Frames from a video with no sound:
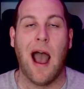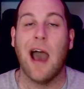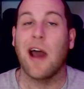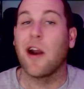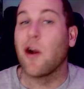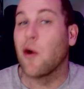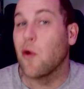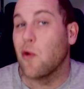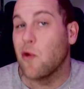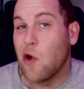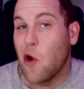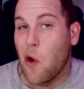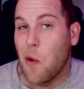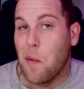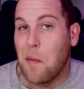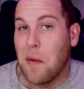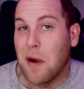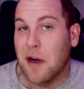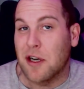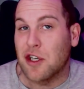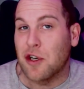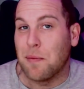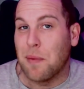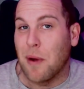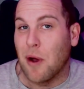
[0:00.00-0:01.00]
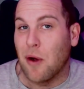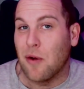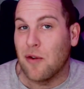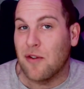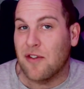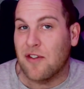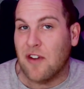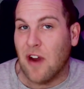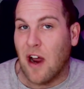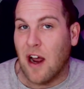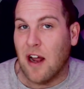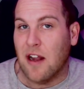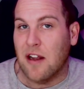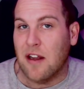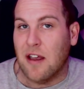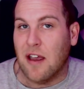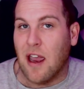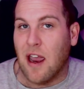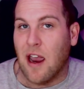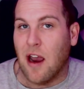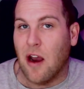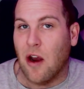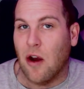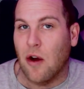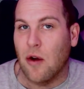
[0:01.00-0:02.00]
I don't know much about
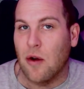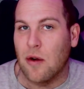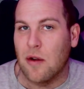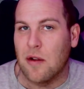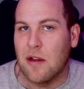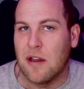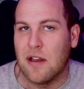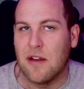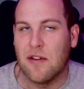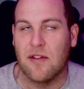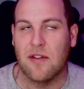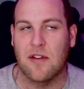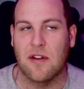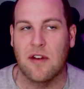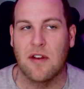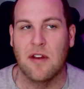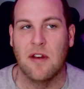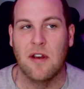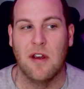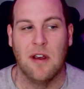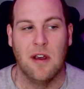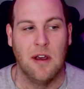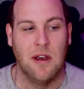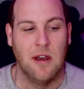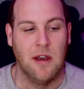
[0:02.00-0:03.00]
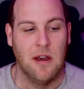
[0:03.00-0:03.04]
styling hair, or at least